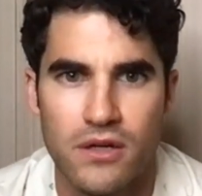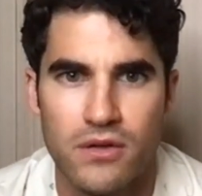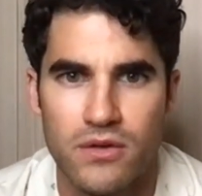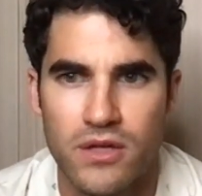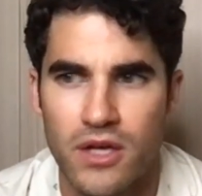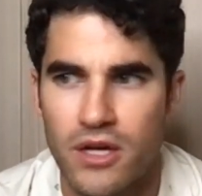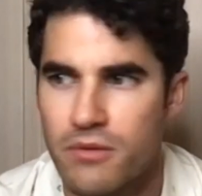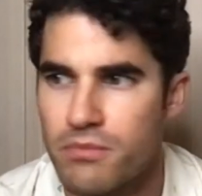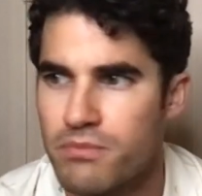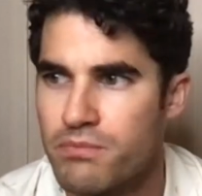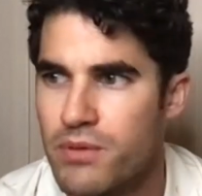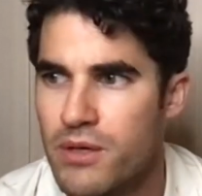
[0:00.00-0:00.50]

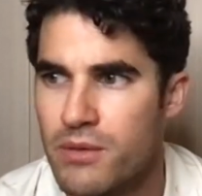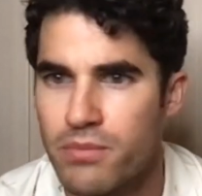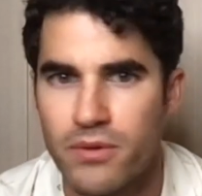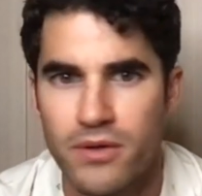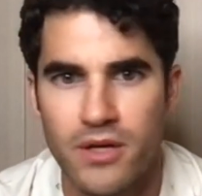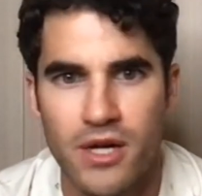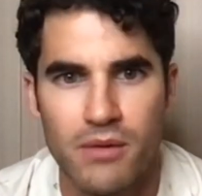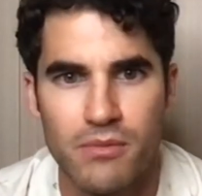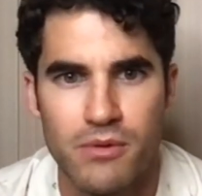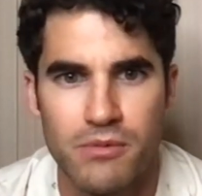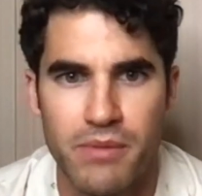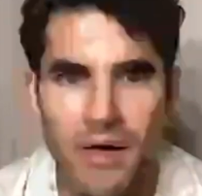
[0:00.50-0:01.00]
Young
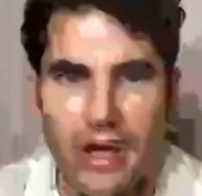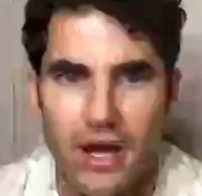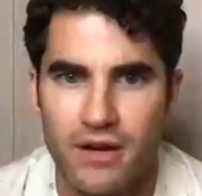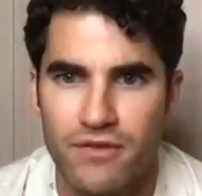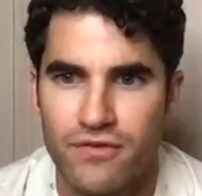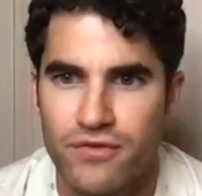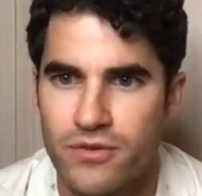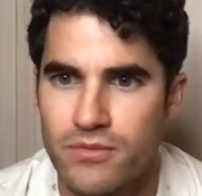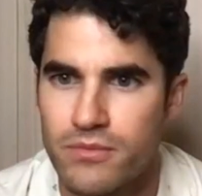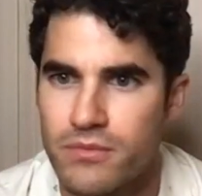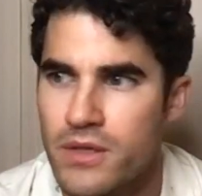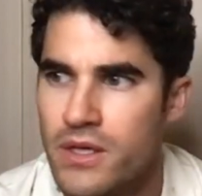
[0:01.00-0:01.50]
people coming
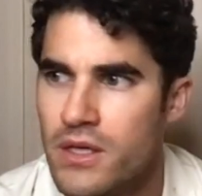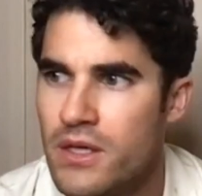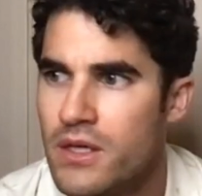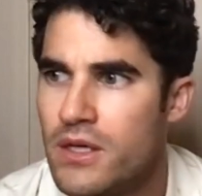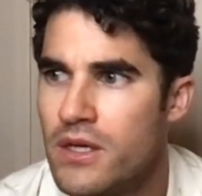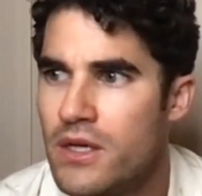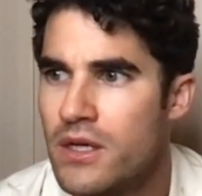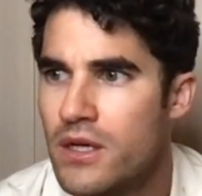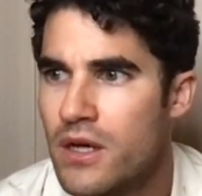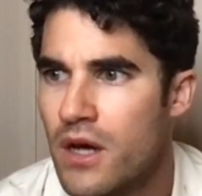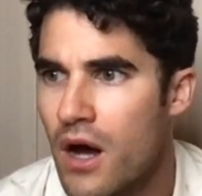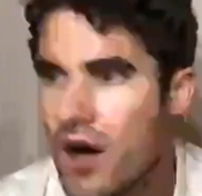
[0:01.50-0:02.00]
back from
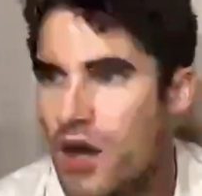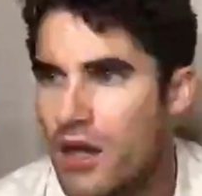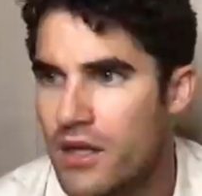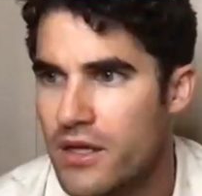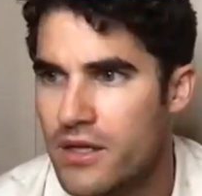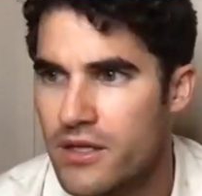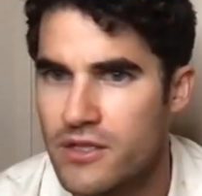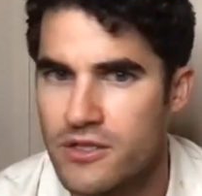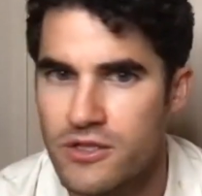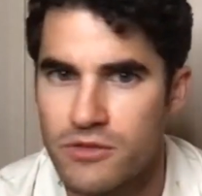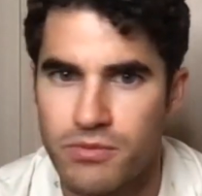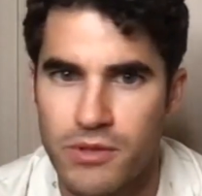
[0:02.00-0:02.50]

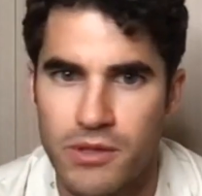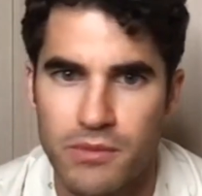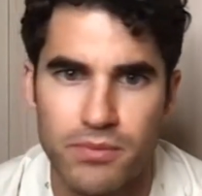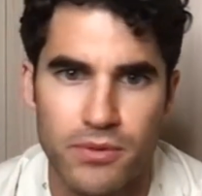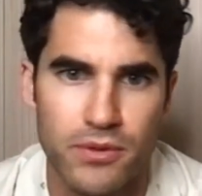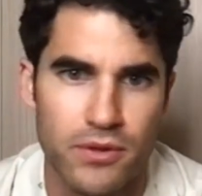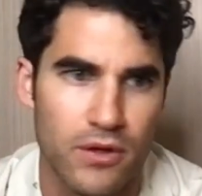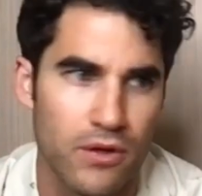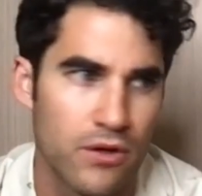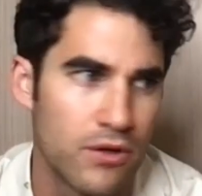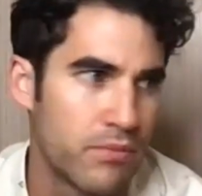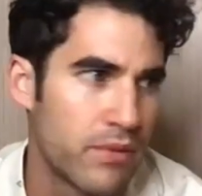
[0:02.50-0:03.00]
college,
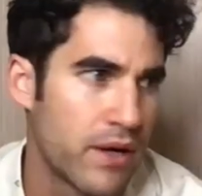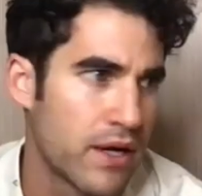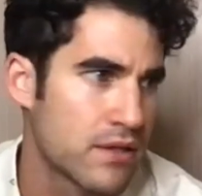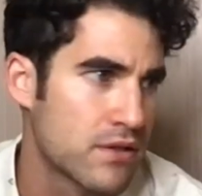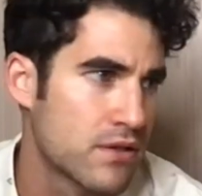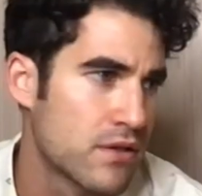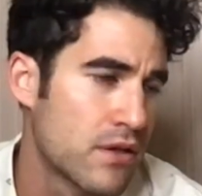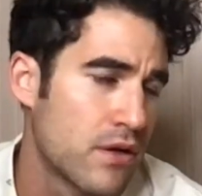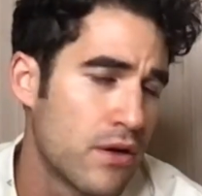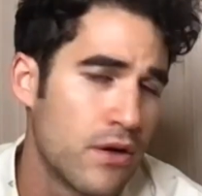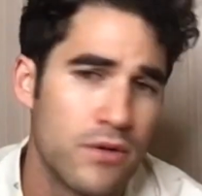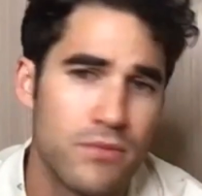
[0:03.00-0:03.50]
people going back
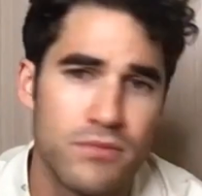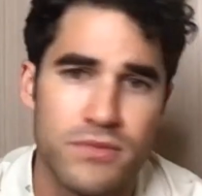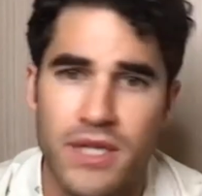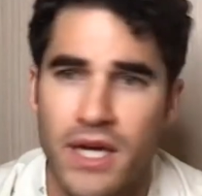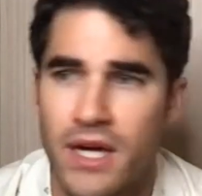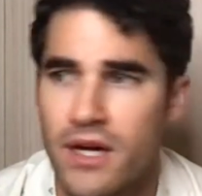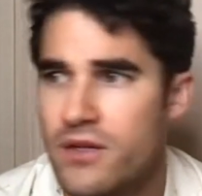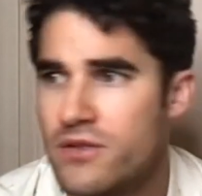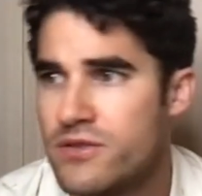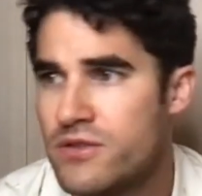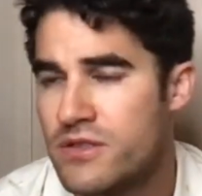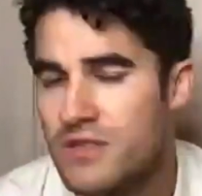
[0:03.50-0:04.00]
to their
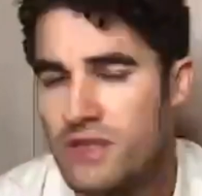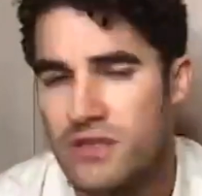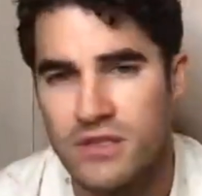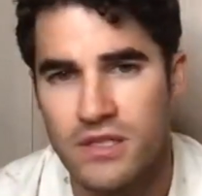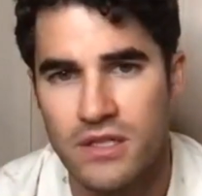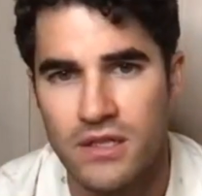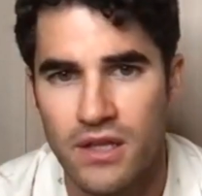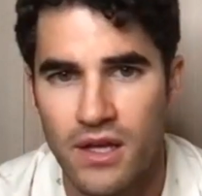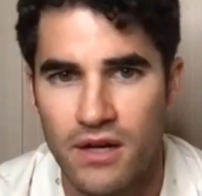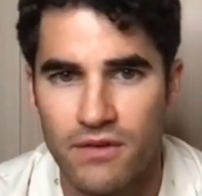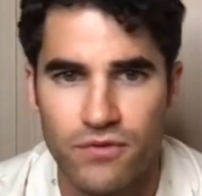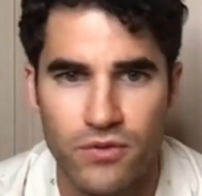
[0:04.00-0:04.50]
hometowns to
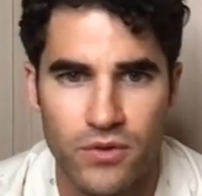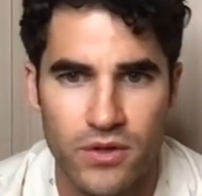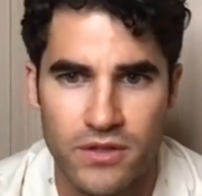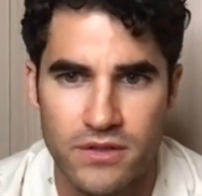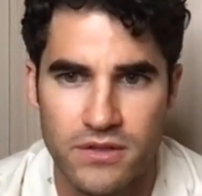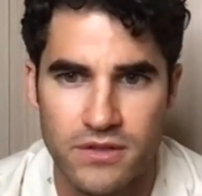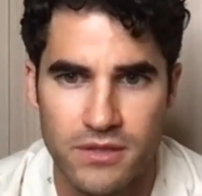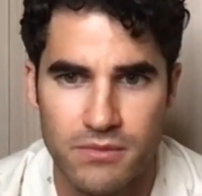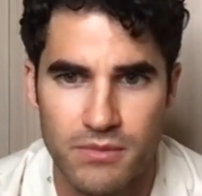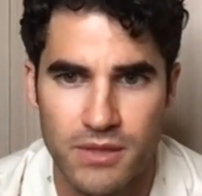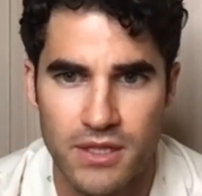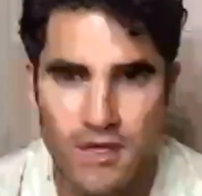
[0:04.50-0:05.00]
see loved
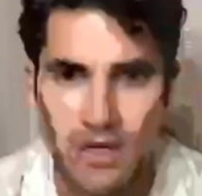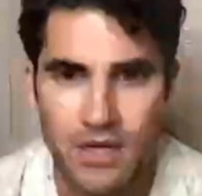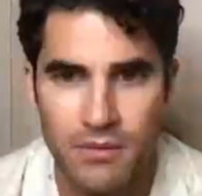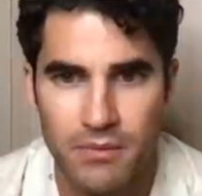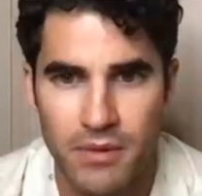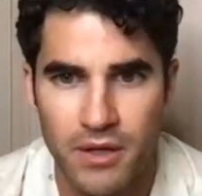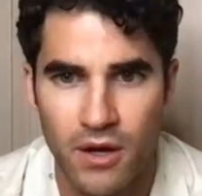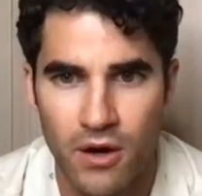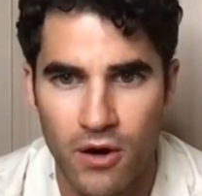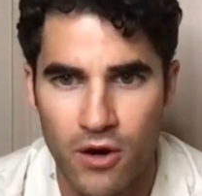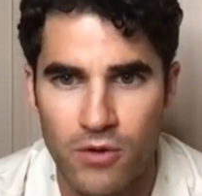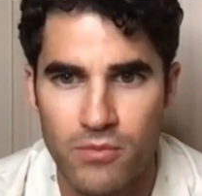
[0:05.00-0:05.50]
ones. I mean,
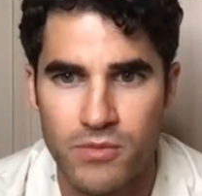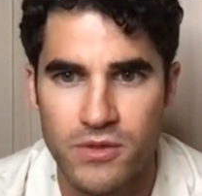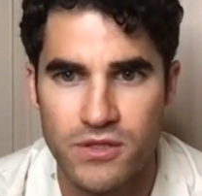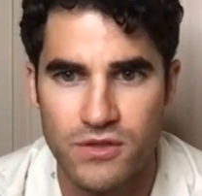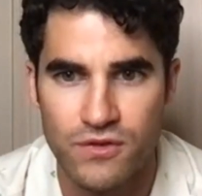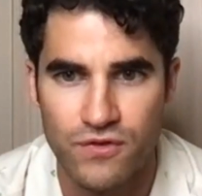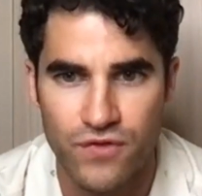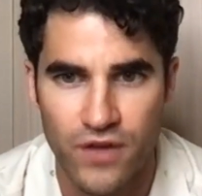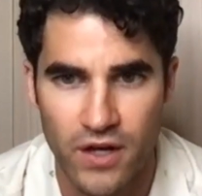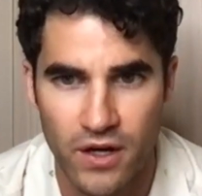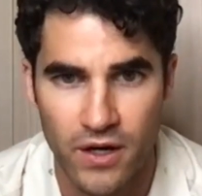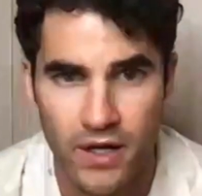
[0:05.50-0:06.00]
coming home
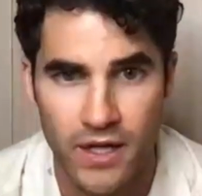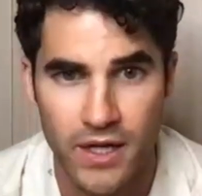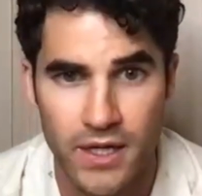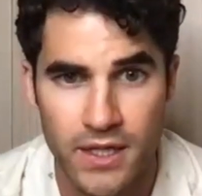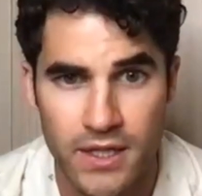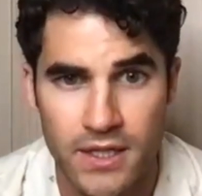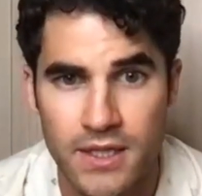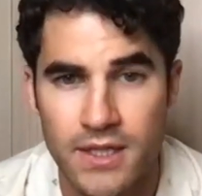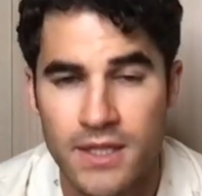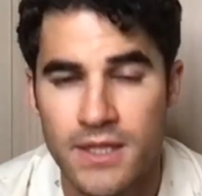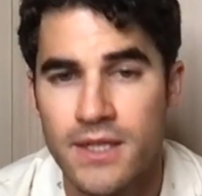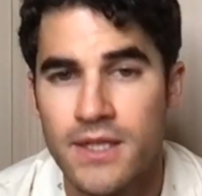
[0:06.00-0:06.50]
is
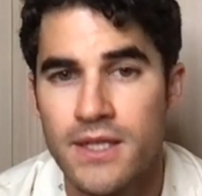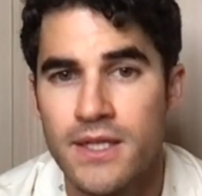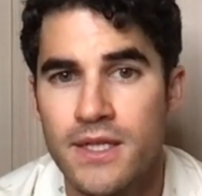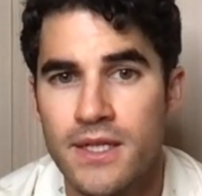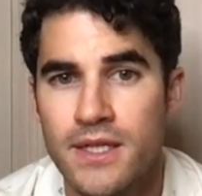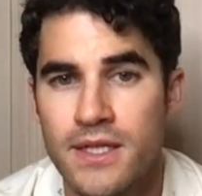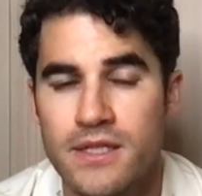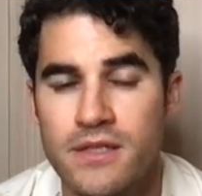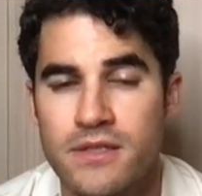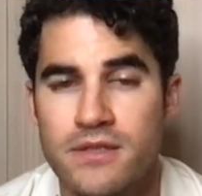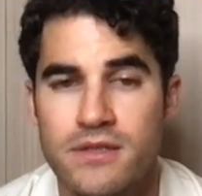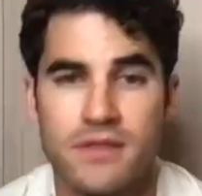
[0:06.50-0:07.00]

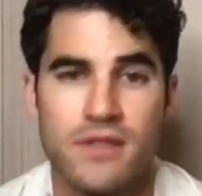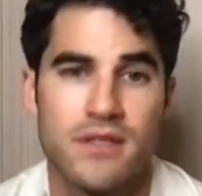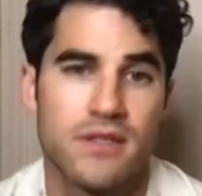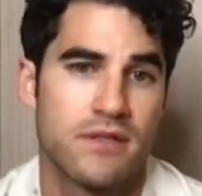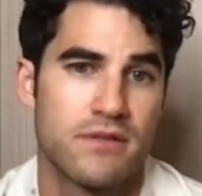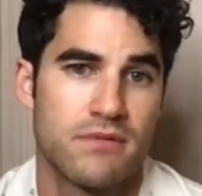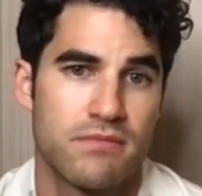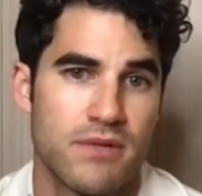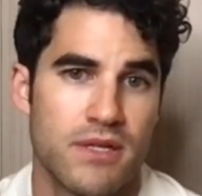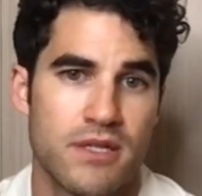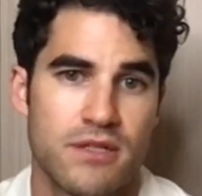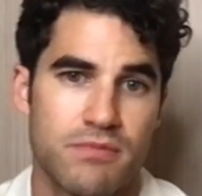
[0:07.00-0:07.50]

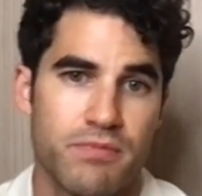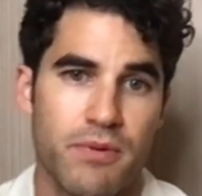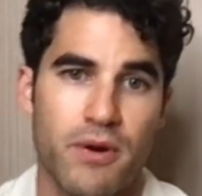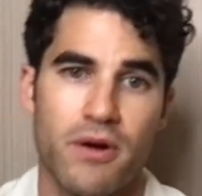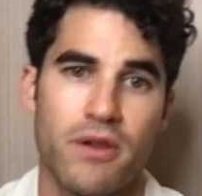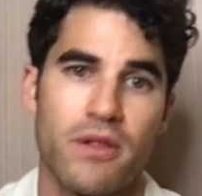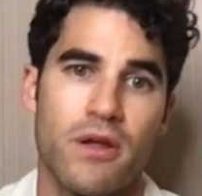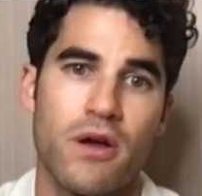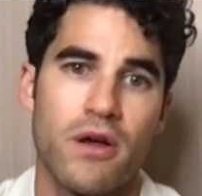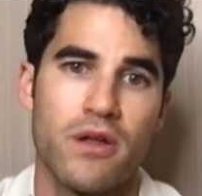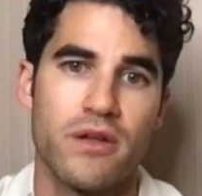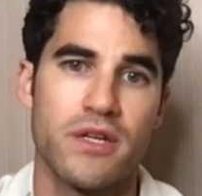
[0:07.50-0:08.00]

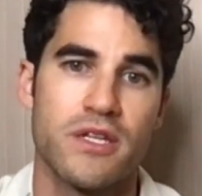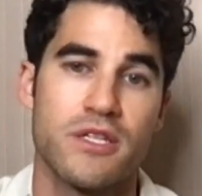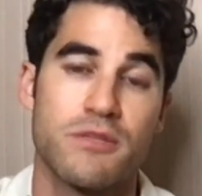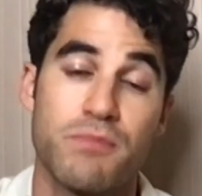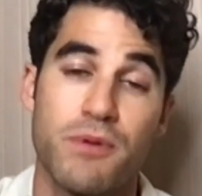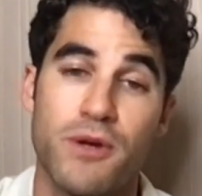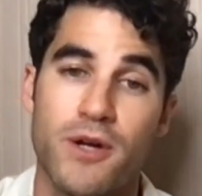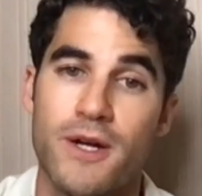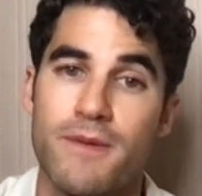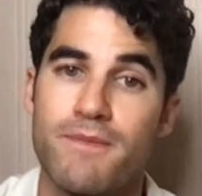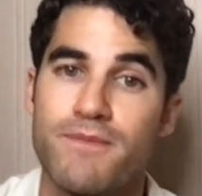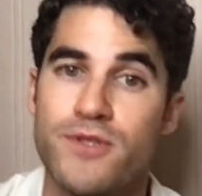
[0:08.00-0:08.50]
part of the holiday
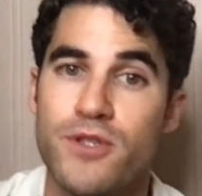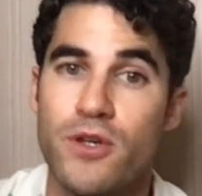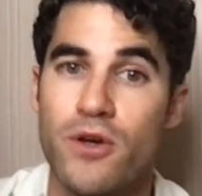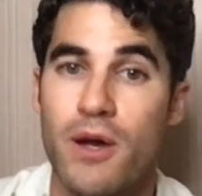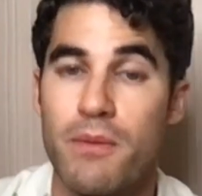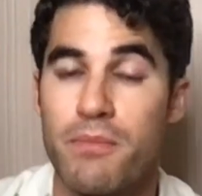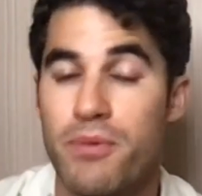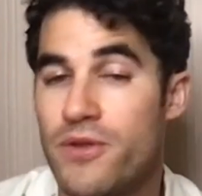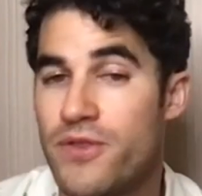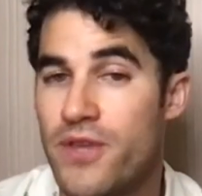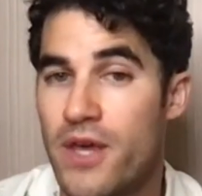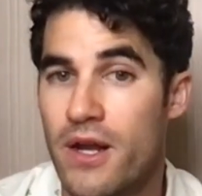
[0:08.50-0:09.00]
spirit. So
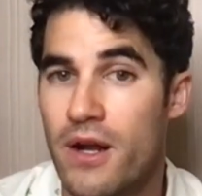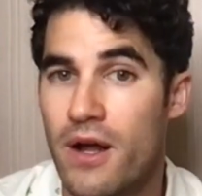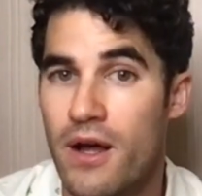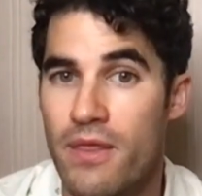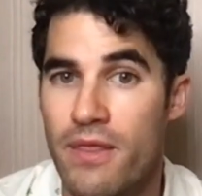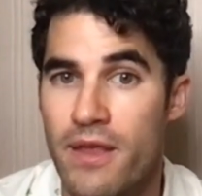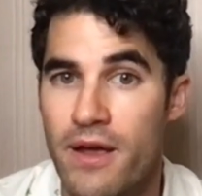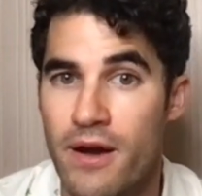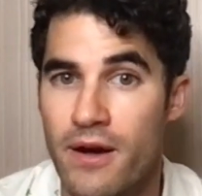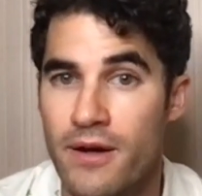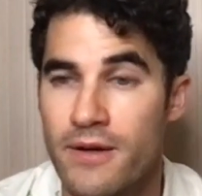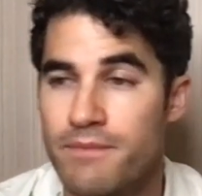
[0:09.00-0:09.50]
I put that
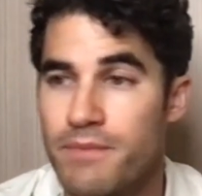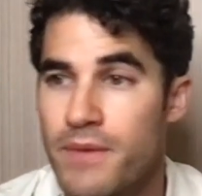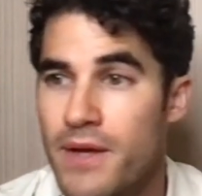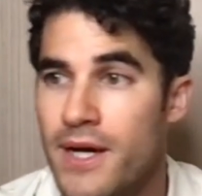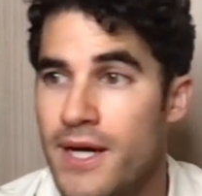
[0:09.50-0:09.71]
on there.